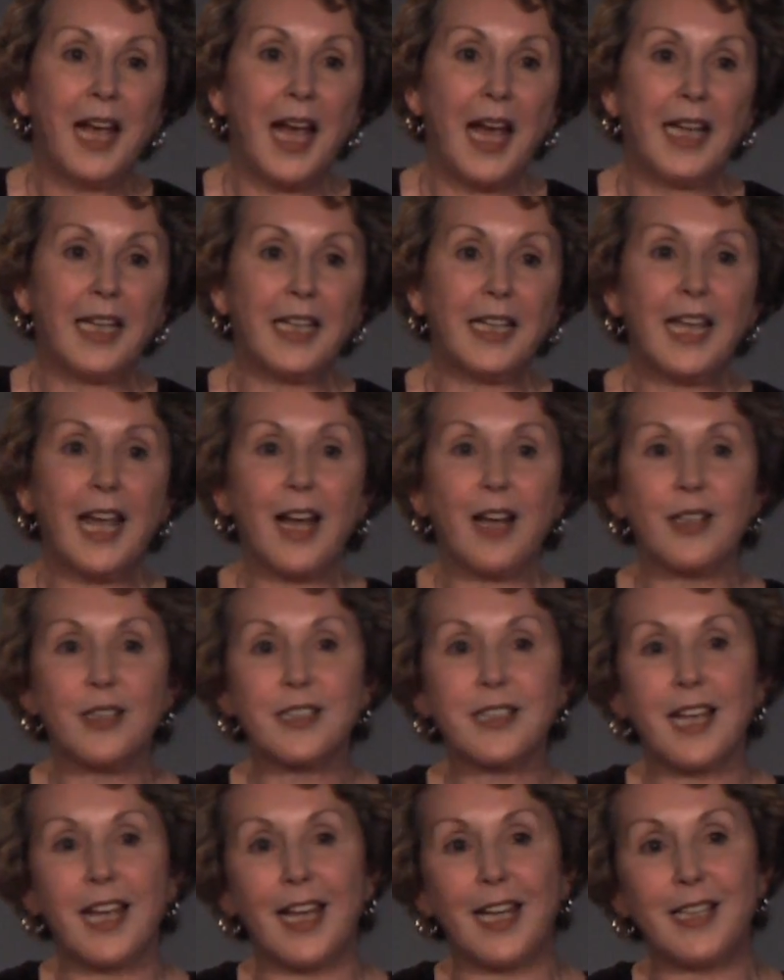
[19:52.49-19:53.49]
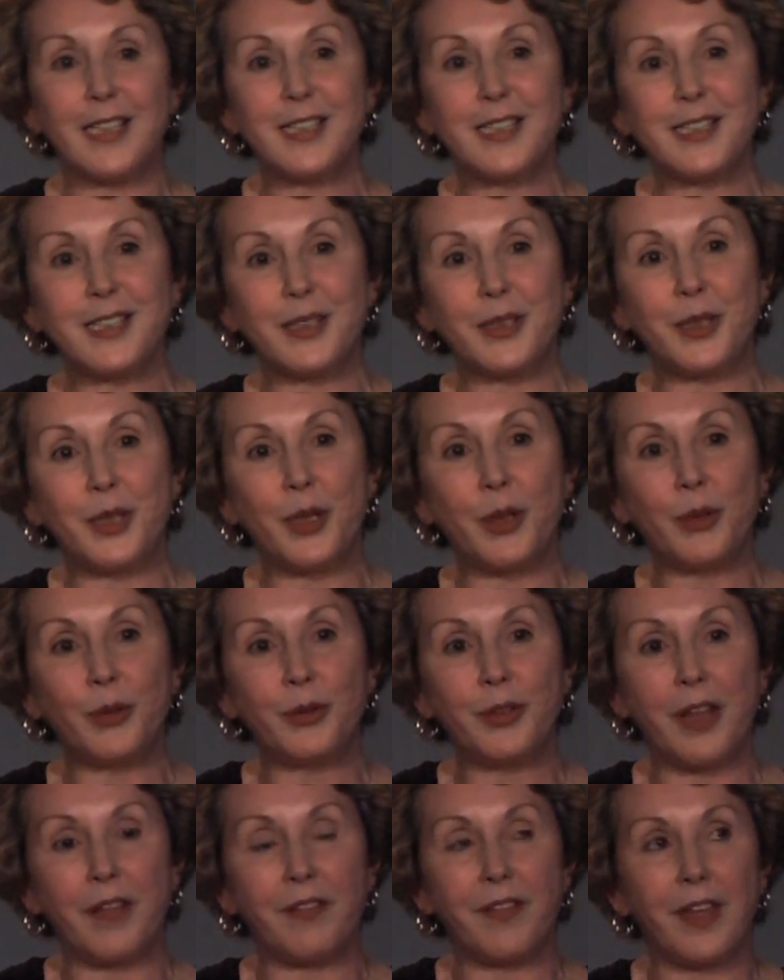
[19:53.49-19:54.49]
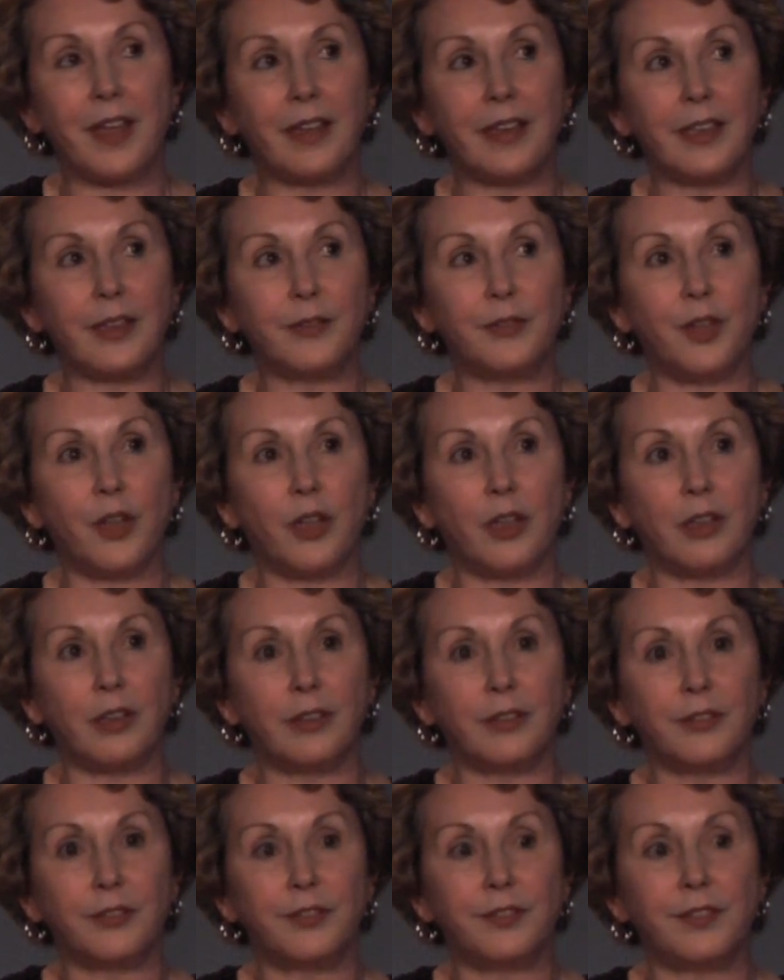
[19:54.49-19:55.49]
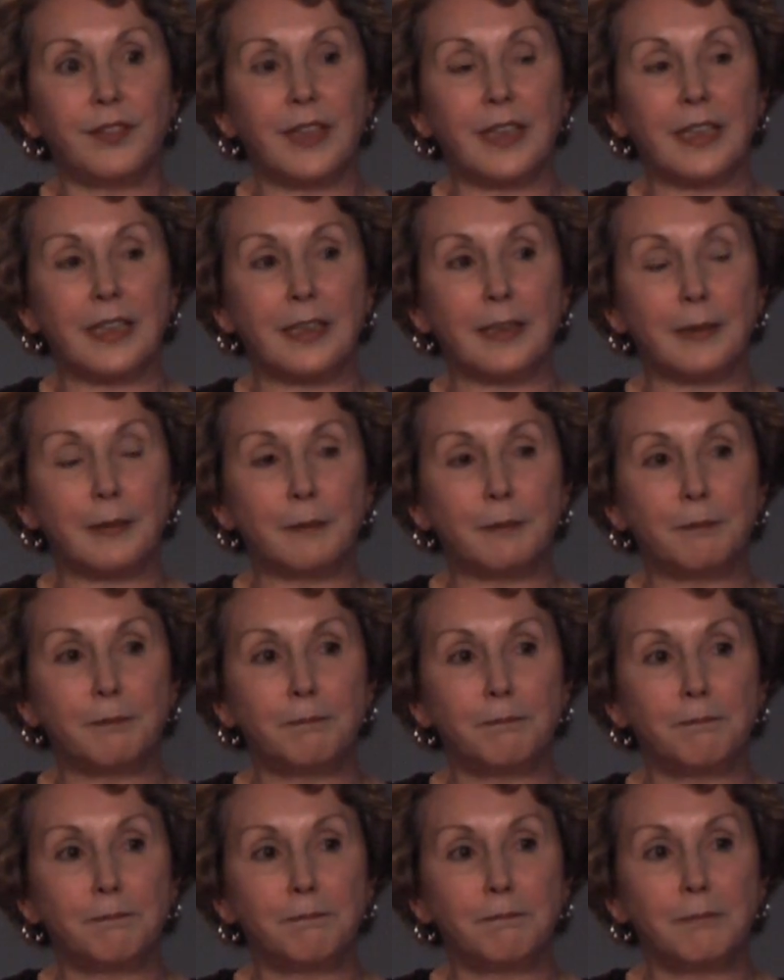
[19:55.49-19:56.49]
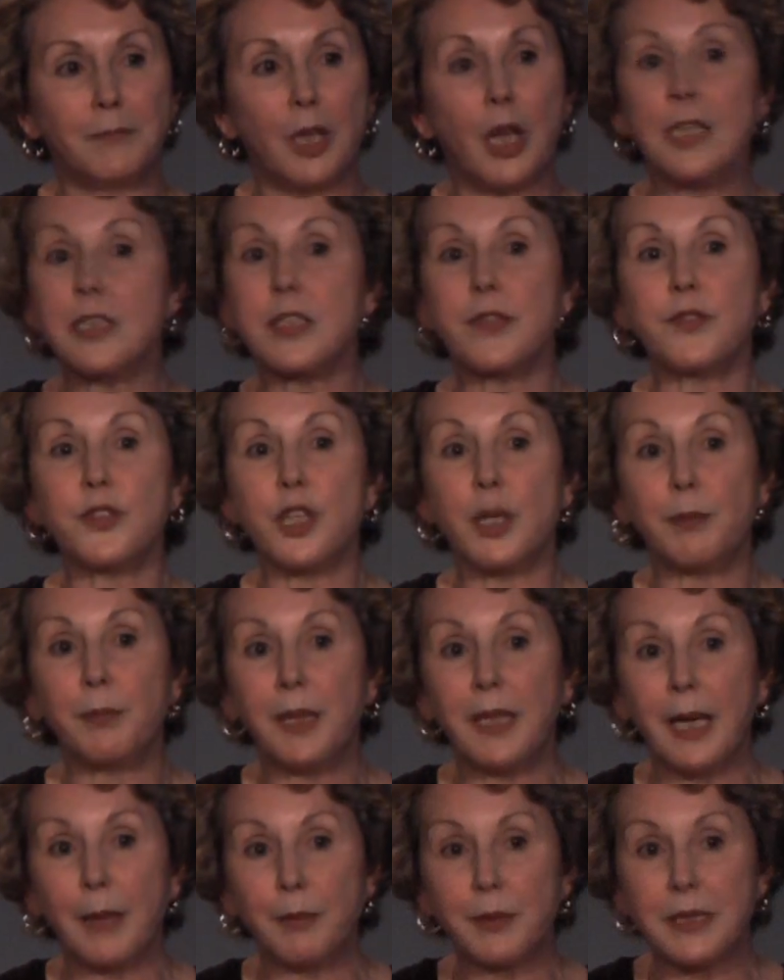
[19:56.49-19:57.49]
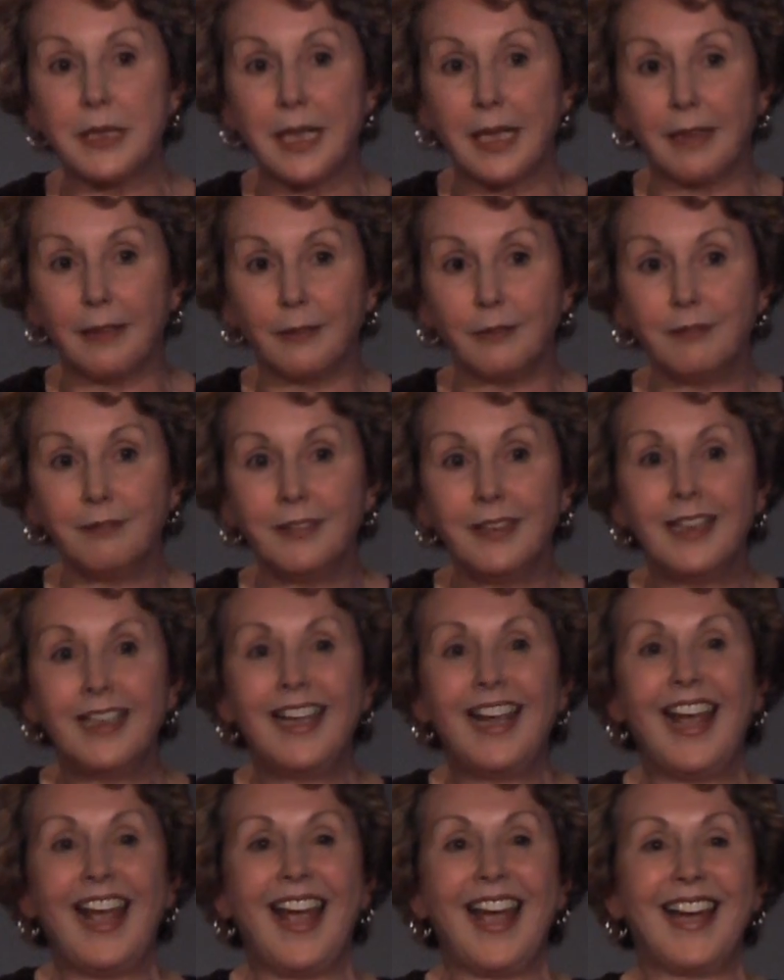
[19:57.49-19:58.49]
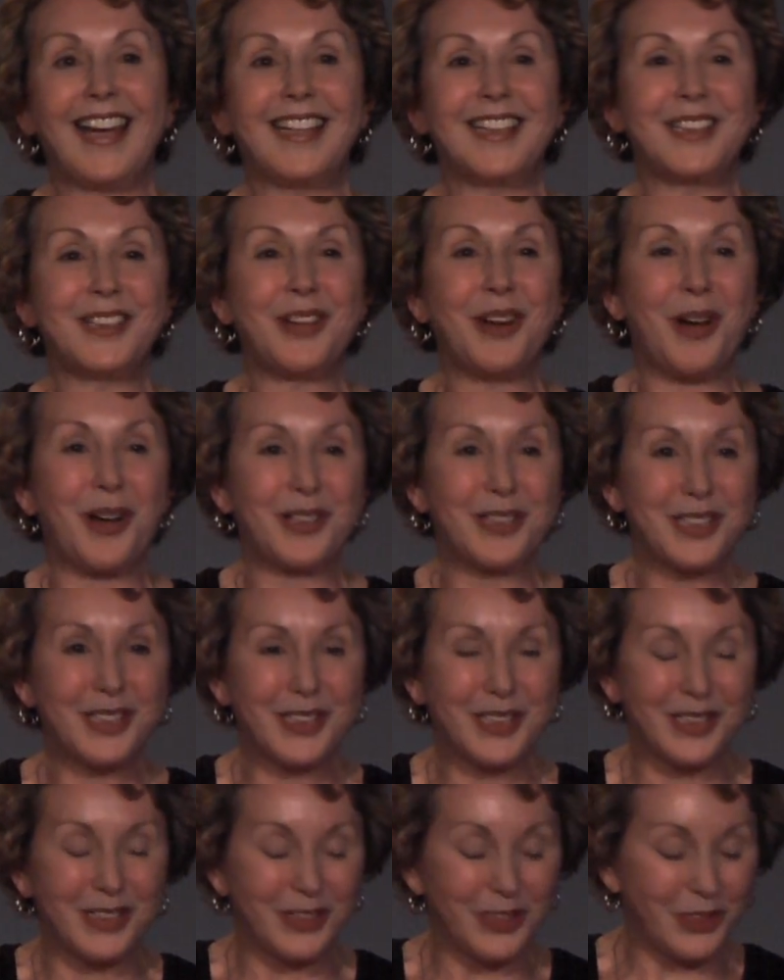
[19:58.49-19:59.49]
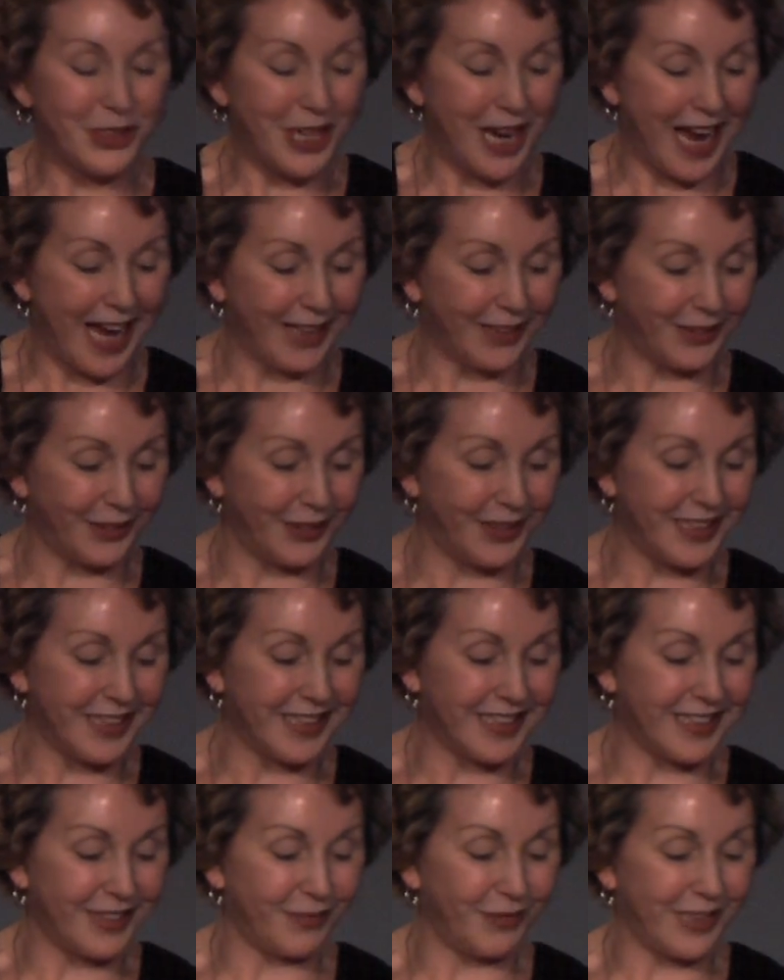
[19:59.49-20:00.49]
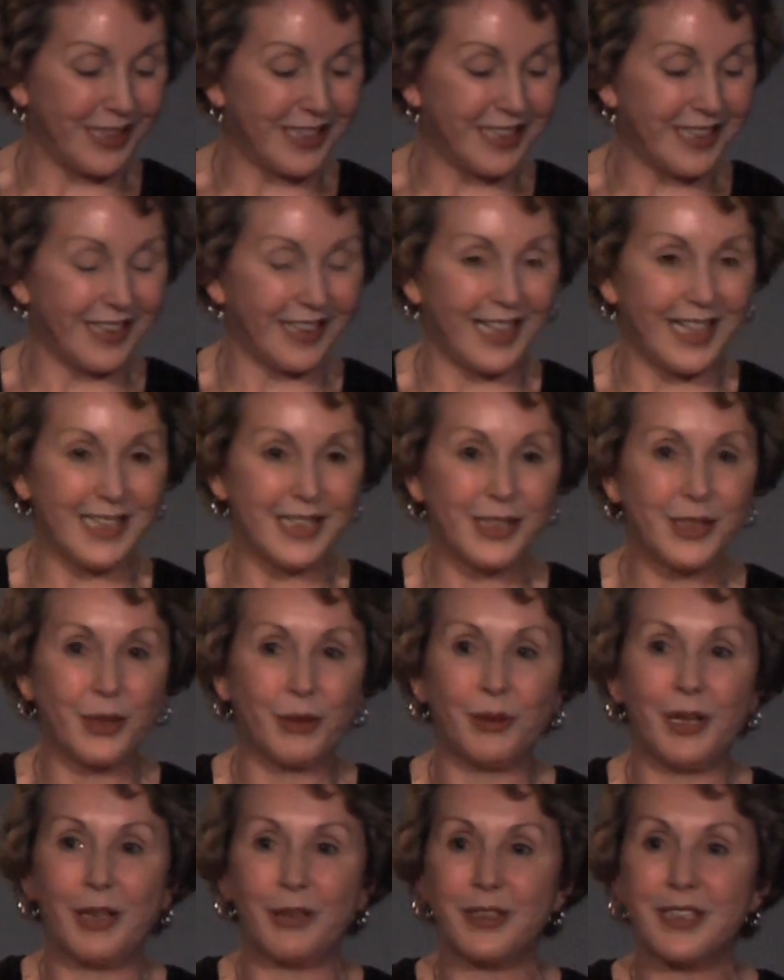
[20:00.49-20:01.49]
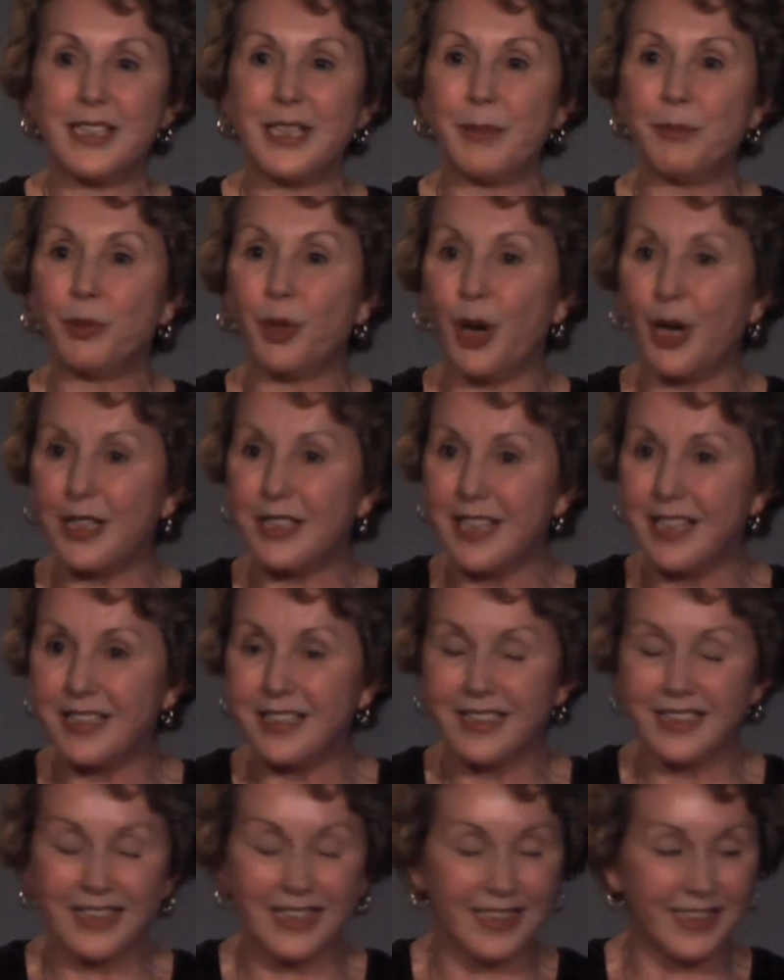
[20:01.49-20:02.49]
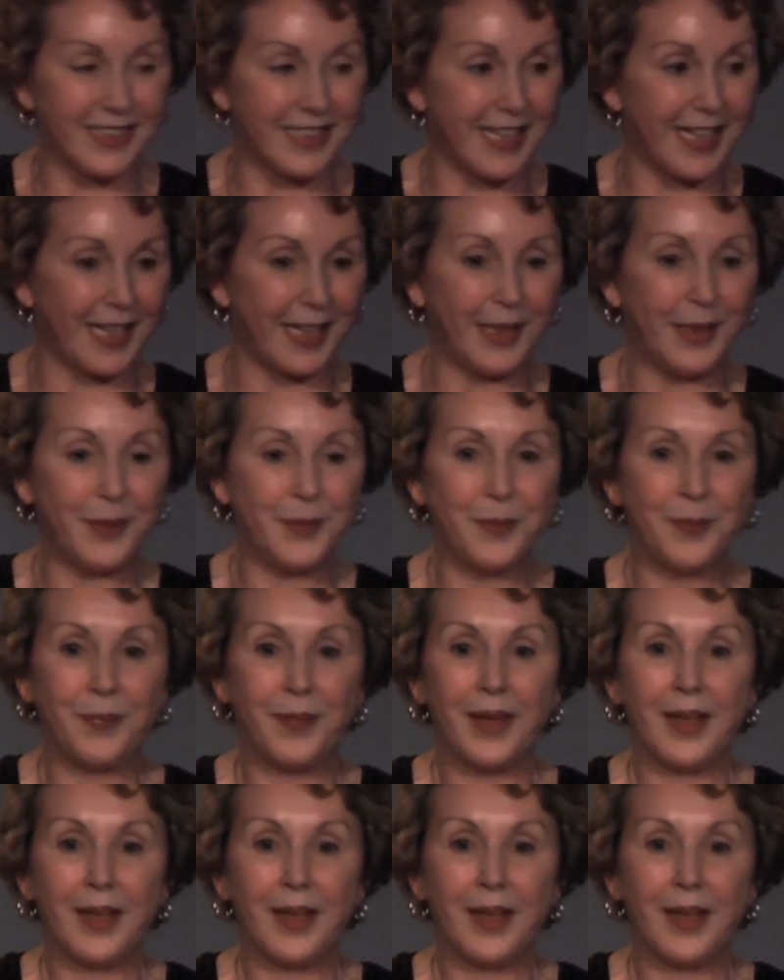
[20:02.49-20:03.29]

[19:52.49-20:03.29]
And in Cal's case, know that they'll involve lots of jumping up and down and constant chatter once the lights go out as he processes his day.